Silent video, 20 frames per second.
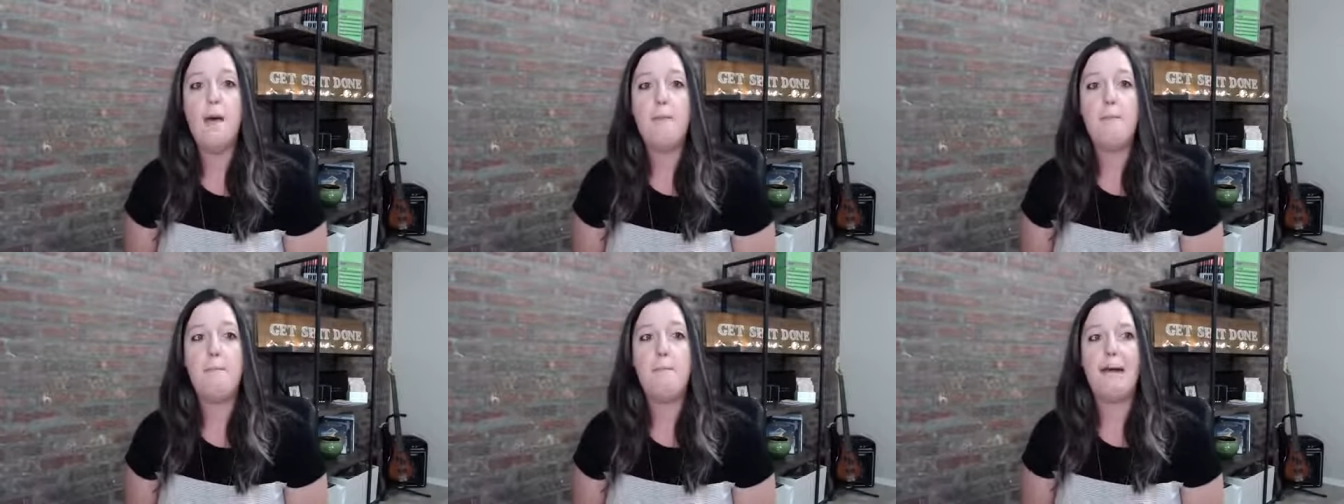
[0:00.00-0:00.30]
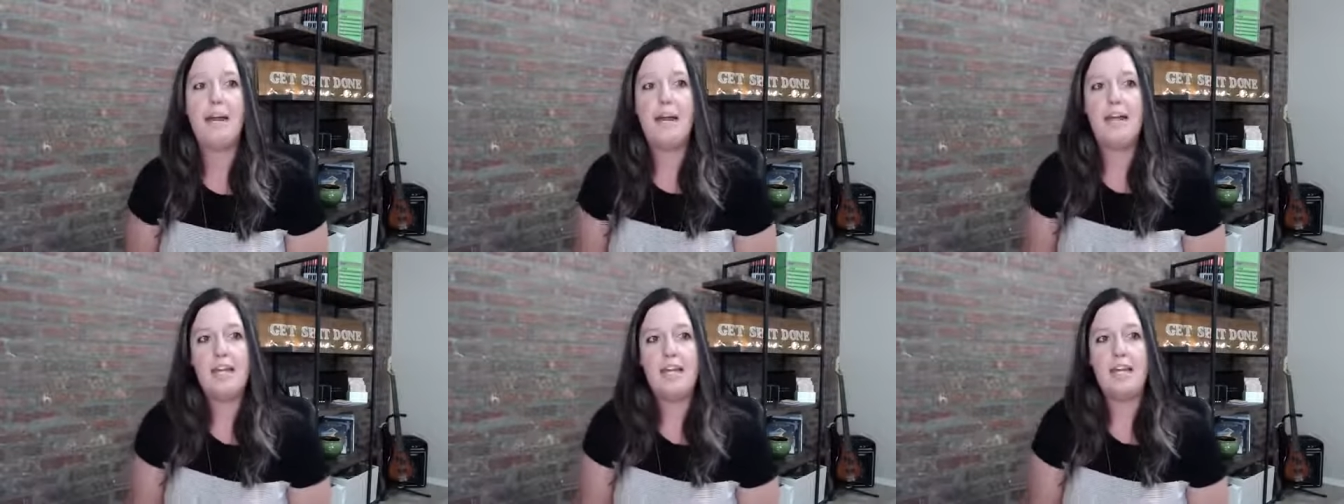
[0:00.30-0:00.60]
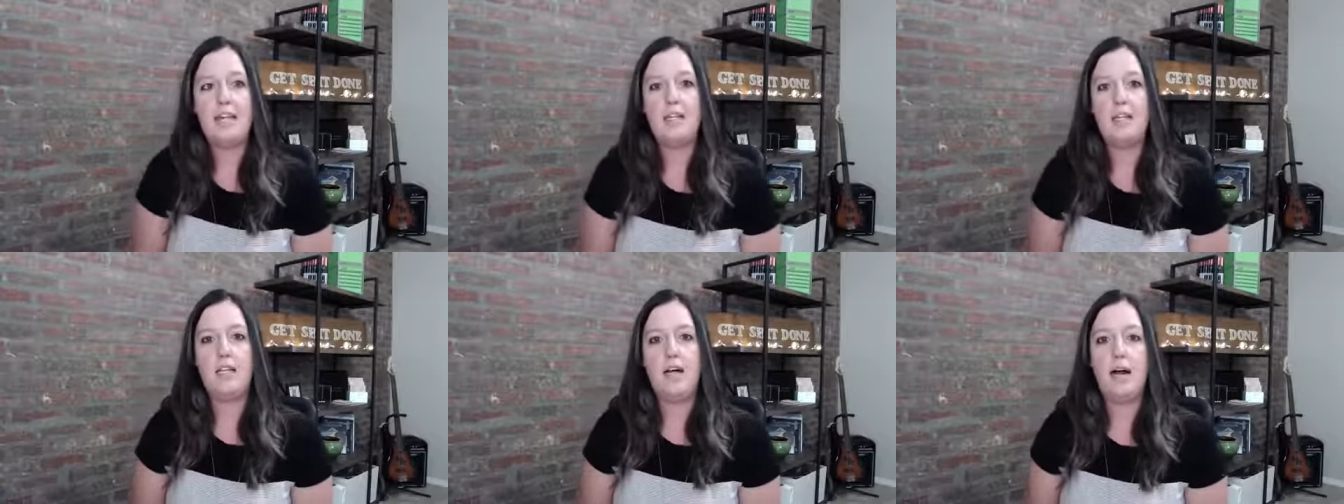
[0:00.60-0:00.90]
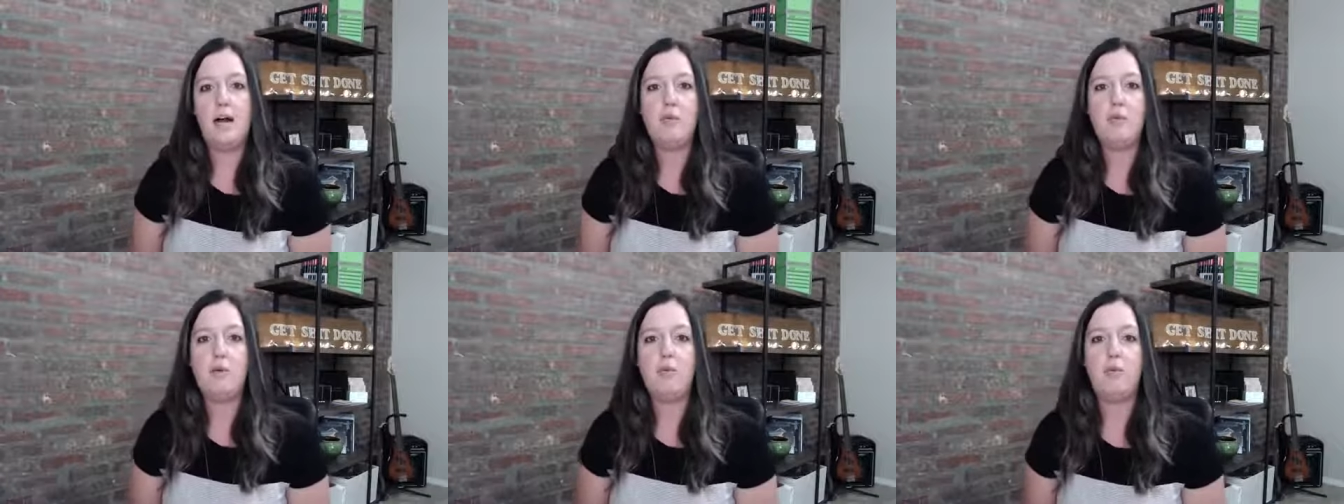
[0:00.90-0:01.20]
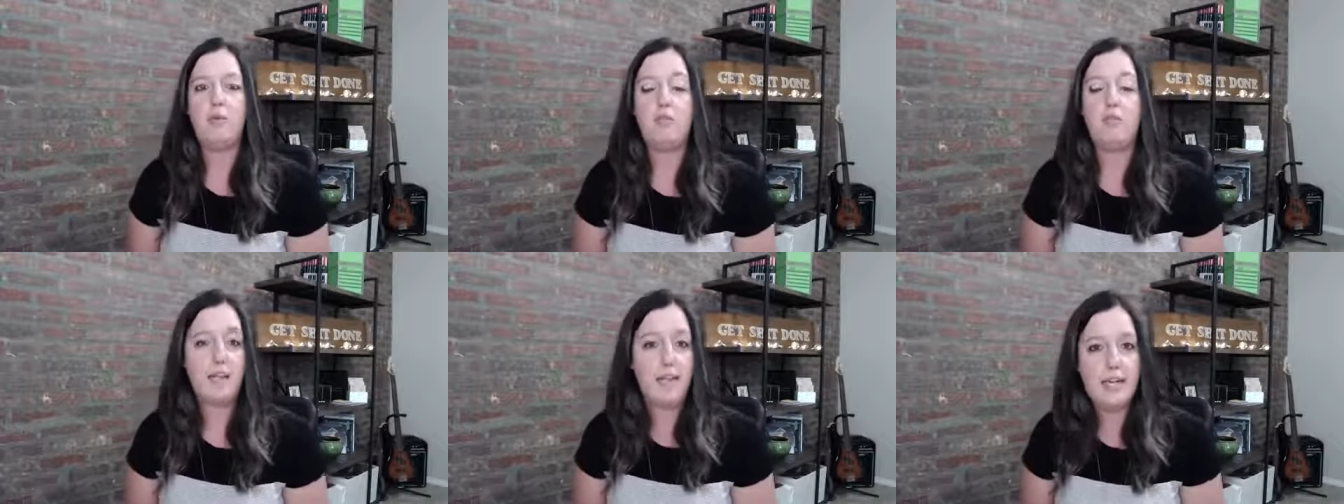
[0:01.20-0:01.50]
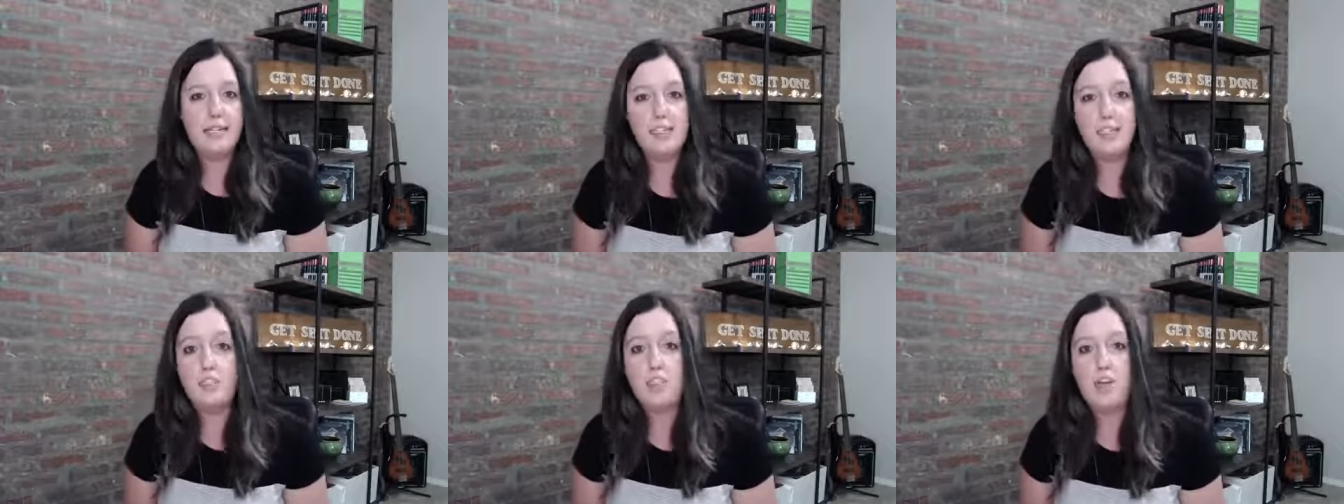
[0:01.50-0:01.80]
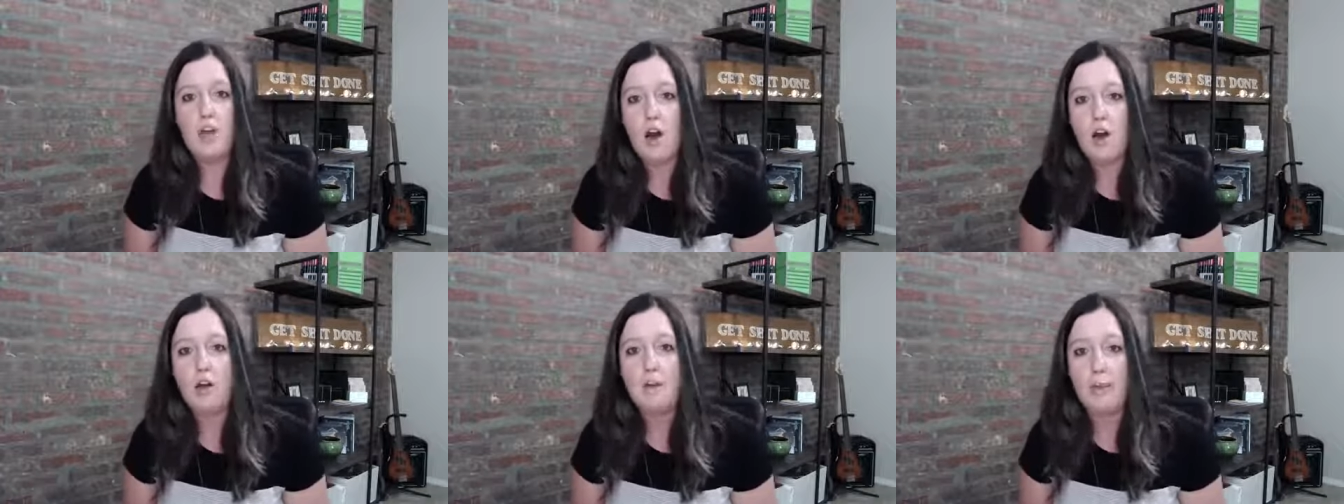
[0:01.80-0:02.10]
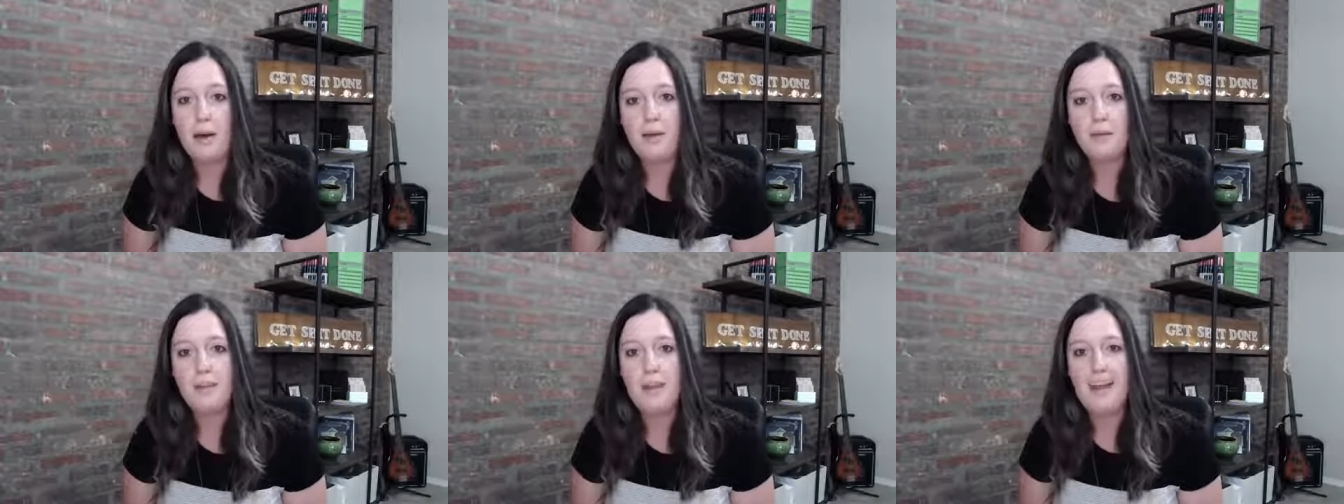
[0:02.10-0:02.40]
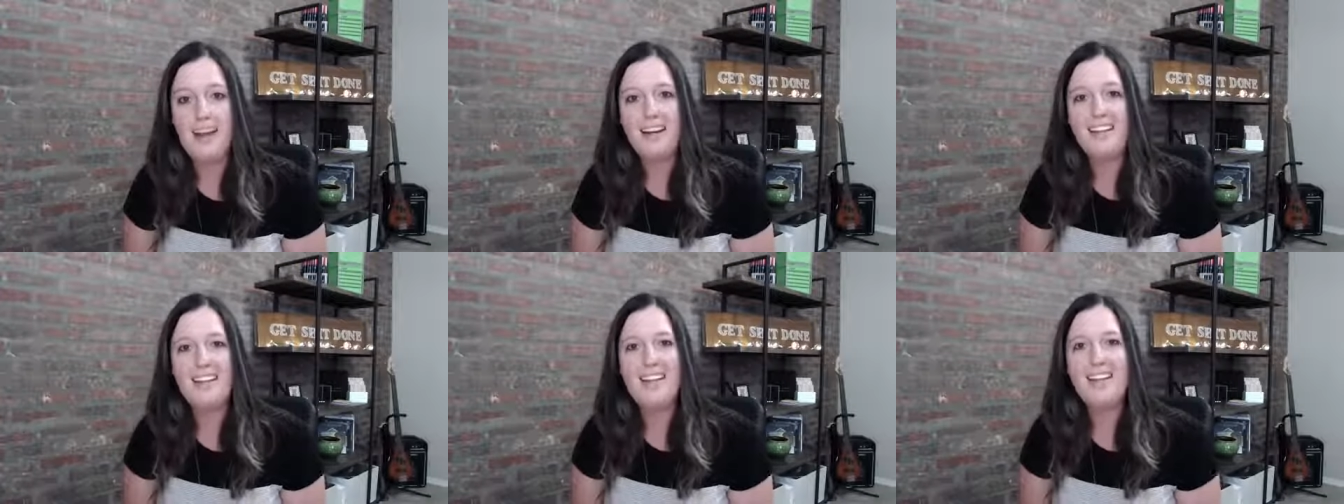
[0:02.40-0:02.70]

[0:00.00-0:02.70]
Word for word: But I think a lot of people forget to talk about that.